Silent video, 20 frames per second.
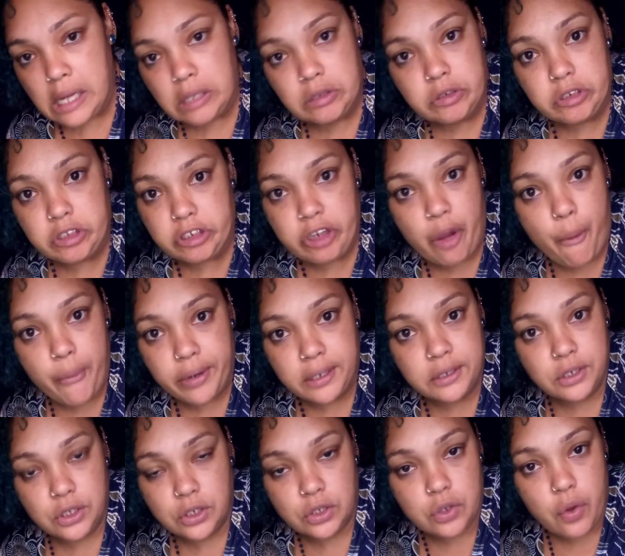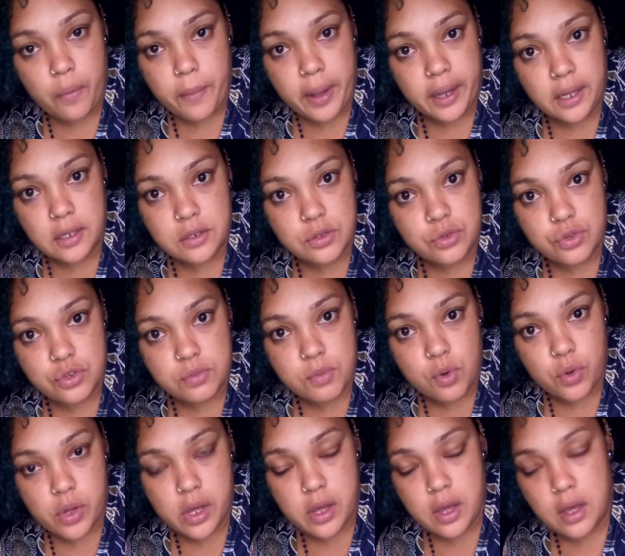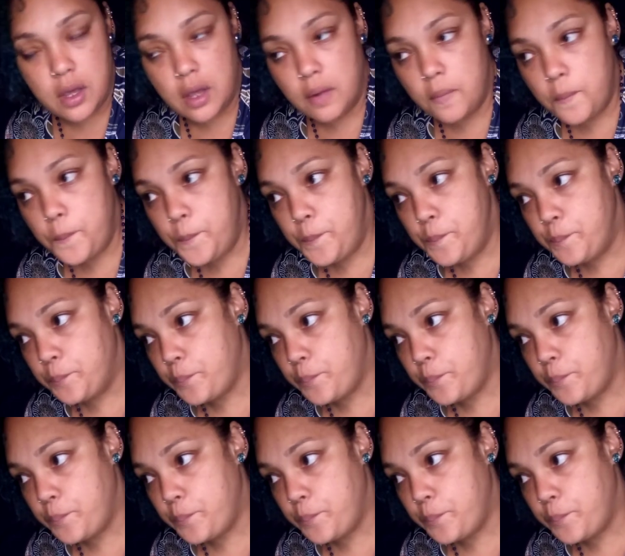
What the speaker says: I also don't want to just go back into smoking again.